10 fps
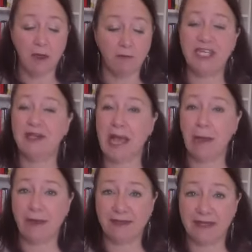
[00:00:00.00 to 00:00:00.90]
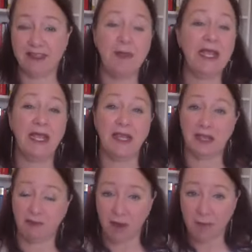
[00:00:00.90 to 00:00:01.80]
reaching out, isn't it, and
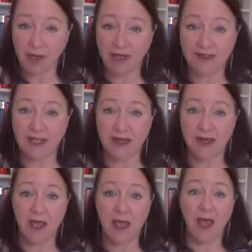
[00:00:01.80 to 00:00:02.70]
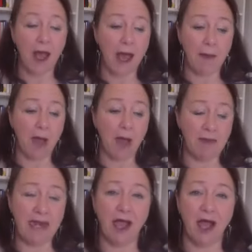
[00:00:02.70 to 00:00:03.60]
speaking to the right person, um,
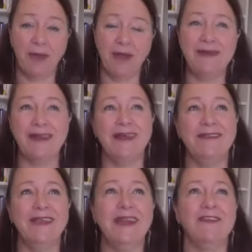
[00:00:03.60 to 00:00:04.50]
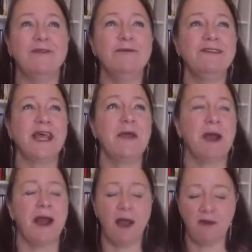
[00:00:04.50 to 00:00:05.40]
opening up. And, and, you know, there's also,
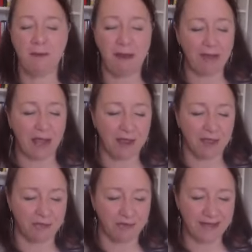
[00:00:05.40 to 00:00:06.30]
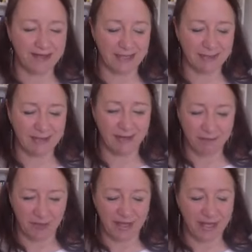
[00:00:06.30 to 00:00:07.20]
and I remember going through this, and I'm, I'm,
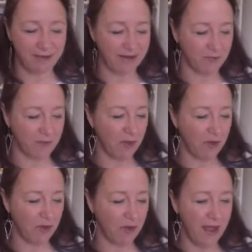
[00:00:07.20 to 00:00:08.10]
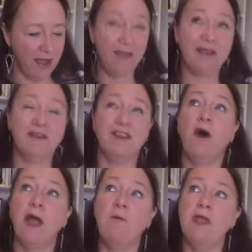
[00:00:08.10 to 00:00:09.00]
I think you did as well, that there's a
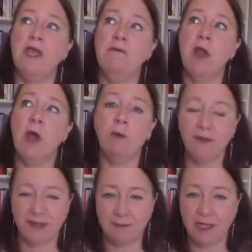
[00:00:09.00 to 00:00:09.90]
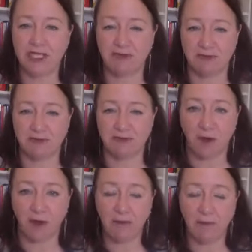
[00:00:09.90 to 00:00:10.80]
time when you know all these emotions are
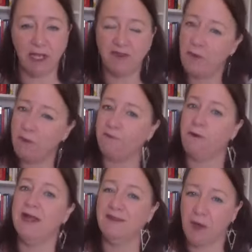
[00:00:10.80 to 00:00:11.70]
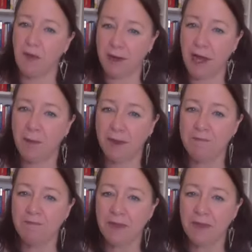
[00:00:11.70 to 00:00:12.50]
inside, but you're too afraid to open up.